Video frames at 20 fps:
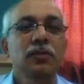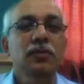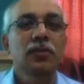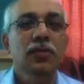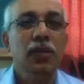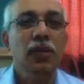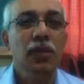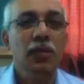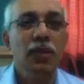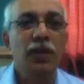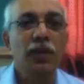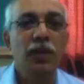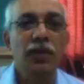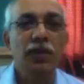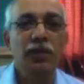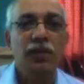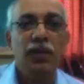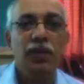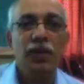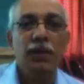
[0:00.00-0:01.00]
common
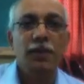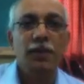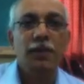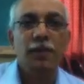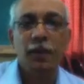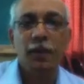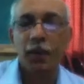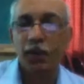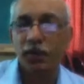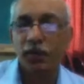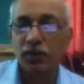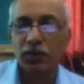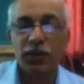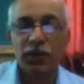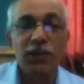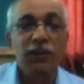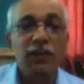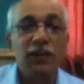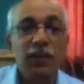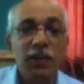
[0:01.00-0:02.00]
understanding. So, that
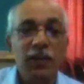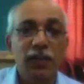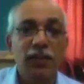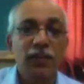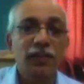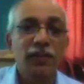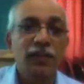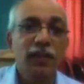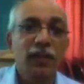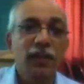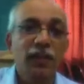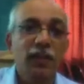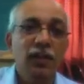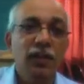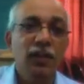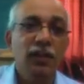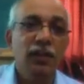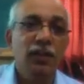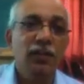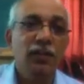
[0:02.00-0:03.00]
is the heart of
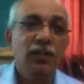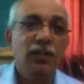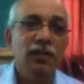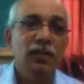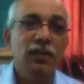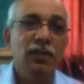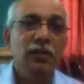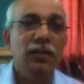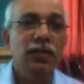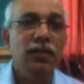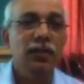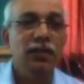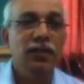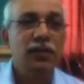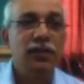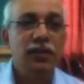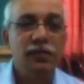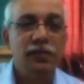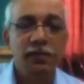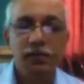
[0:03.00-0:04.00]
the embedded
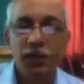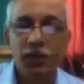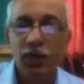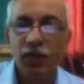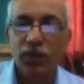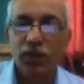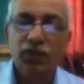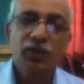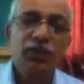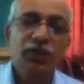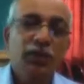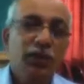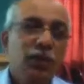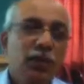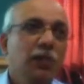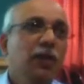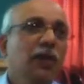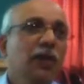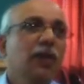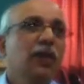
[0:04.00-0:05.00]
system. So, we will
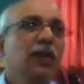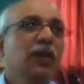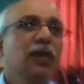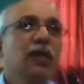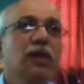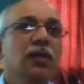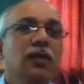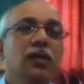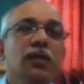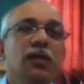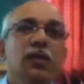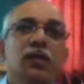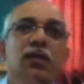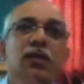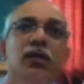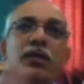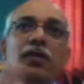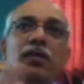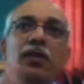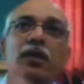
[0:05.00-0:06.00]
be learning
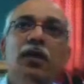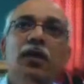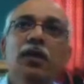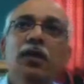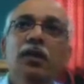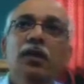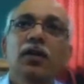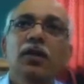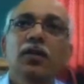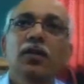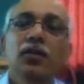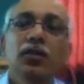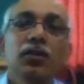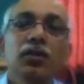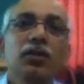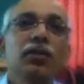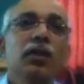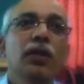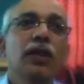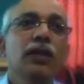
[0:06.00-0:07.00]

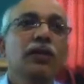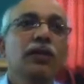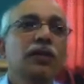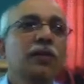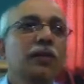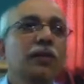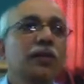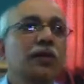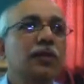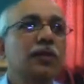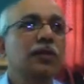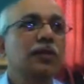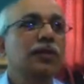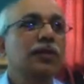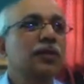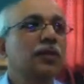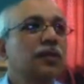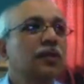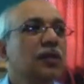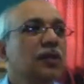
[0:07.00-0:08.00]
two kinds of
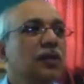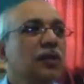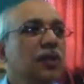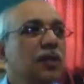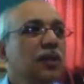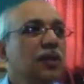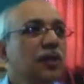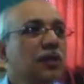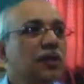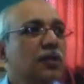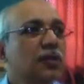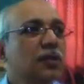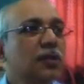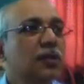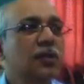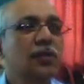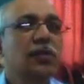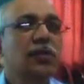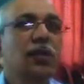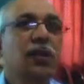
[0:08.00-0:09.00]
processors in this
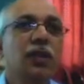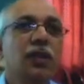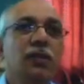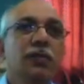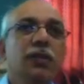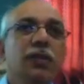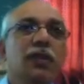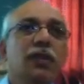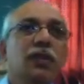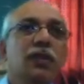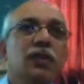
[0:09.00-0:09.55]
semester. One is PIC